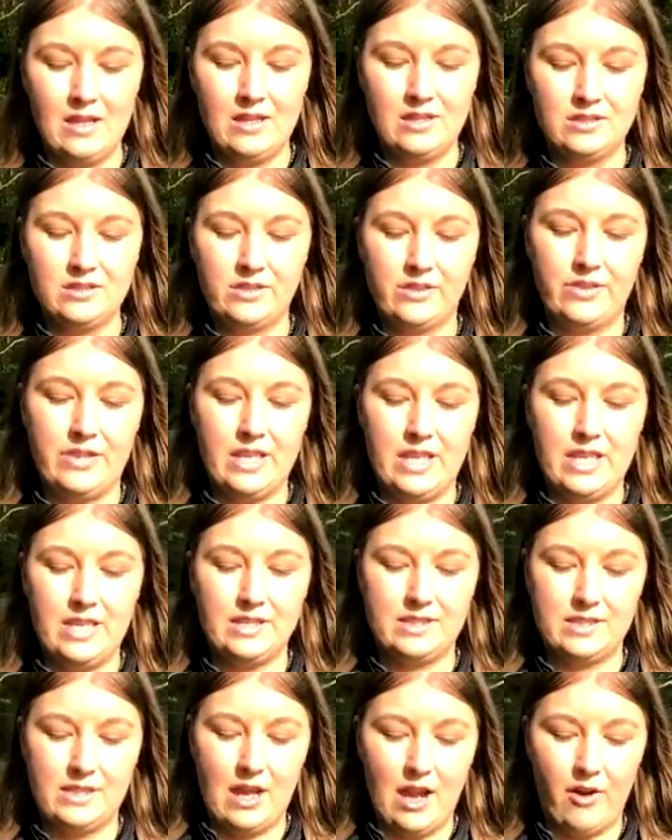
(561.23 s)
So
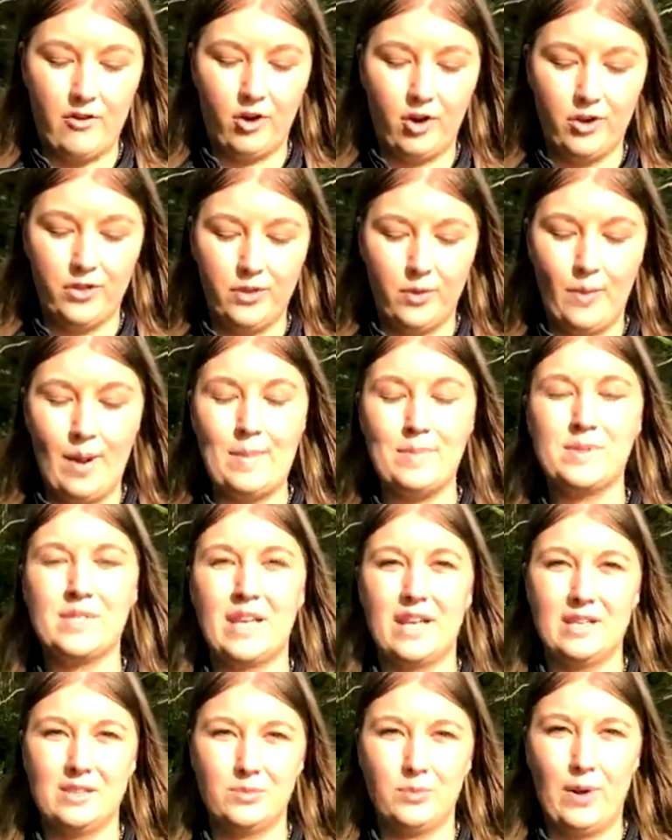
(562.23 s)
these are on the
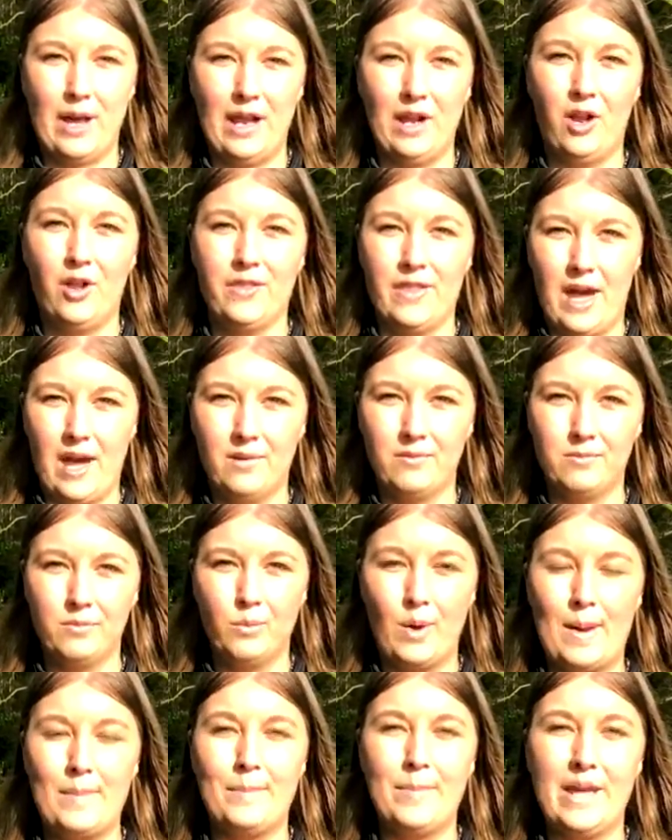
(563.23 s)
website as well, on that
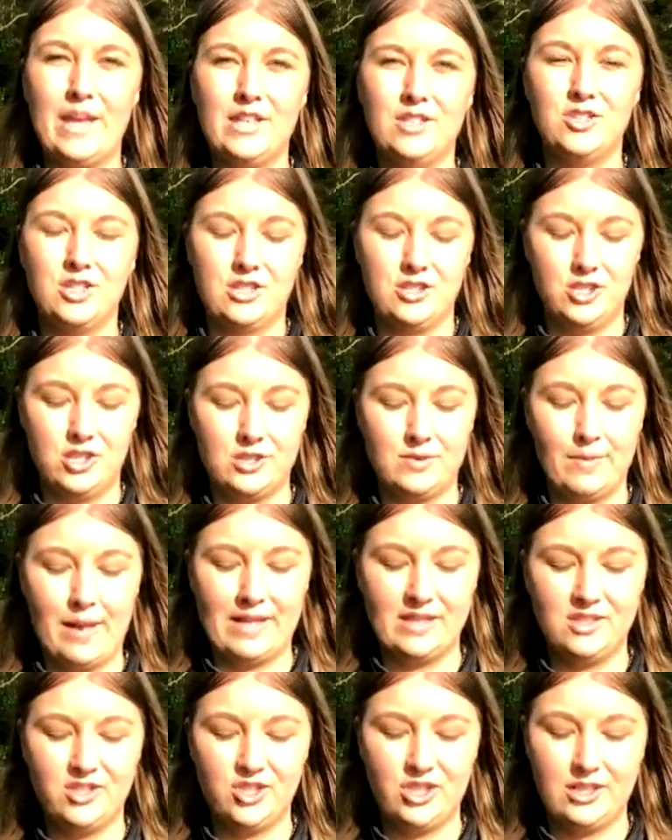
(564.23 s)
web page I just
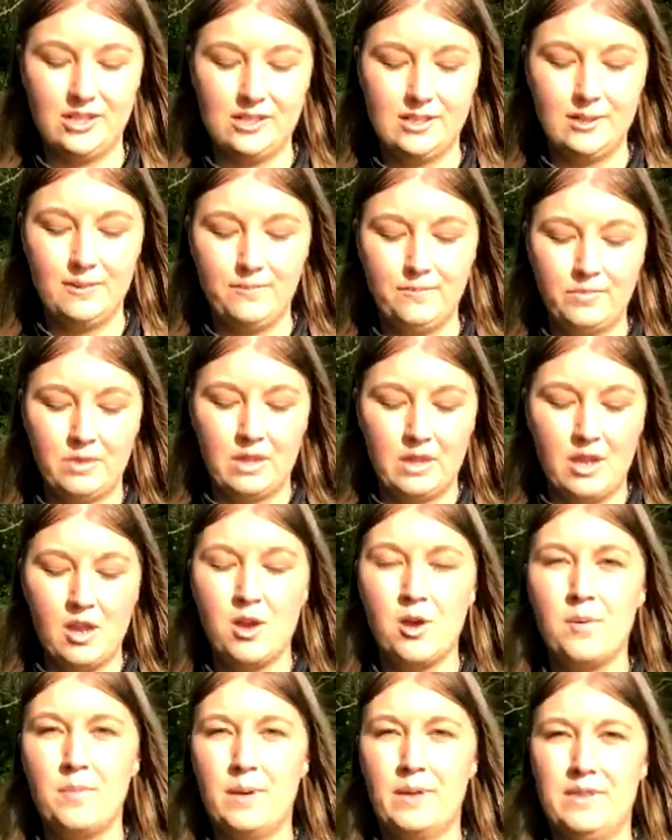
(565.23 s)
mentioned,
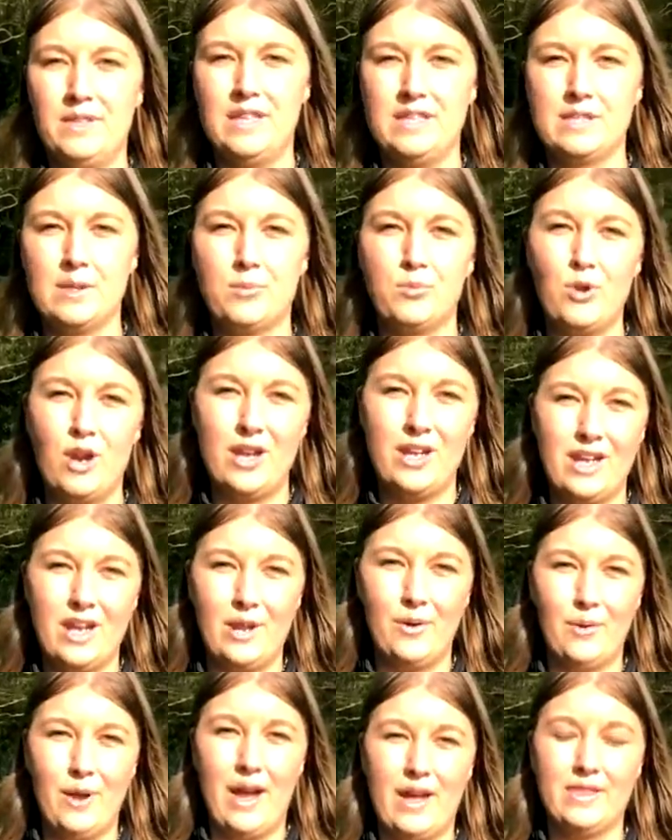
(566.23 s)
but these are brand
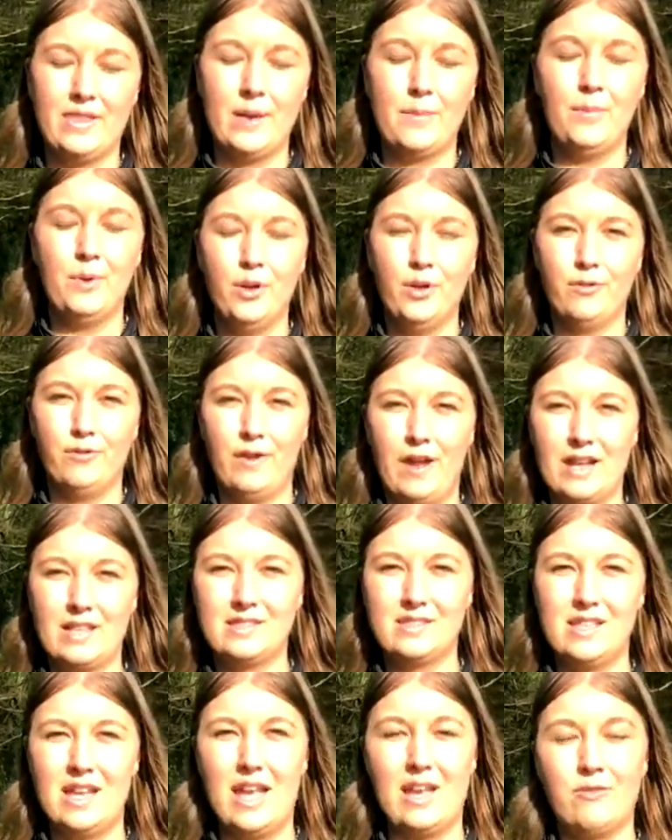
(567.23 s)
new and they're
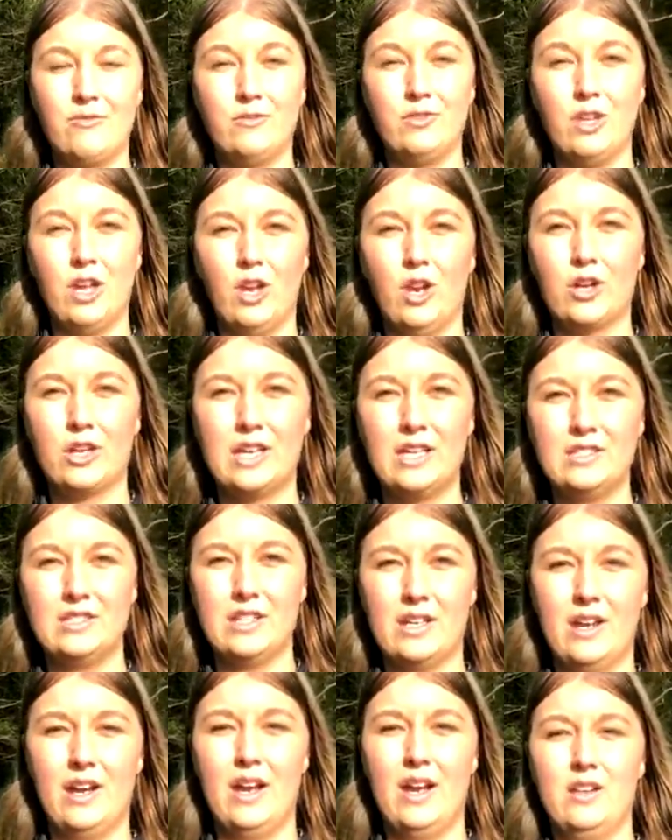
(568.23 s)
perfect if you're looking
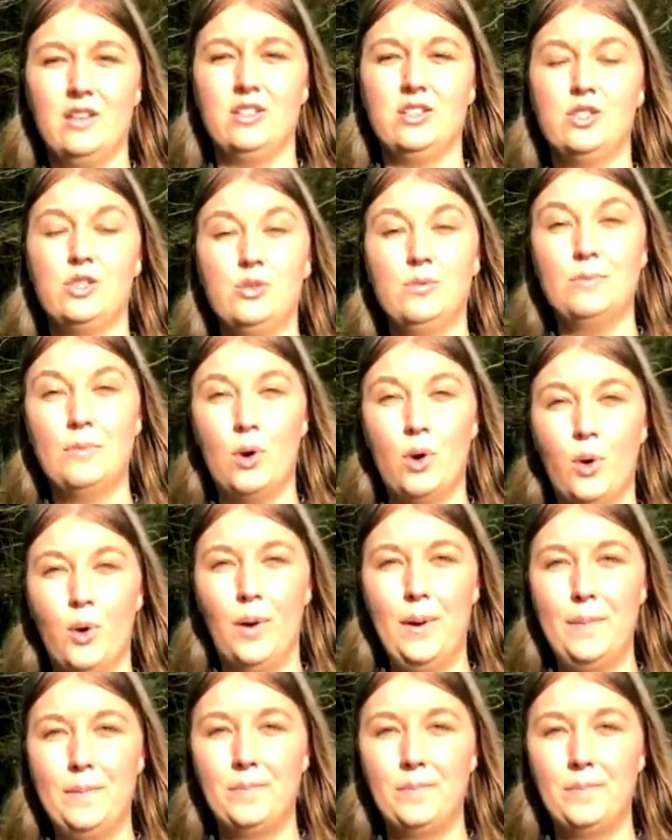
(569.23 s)
to do more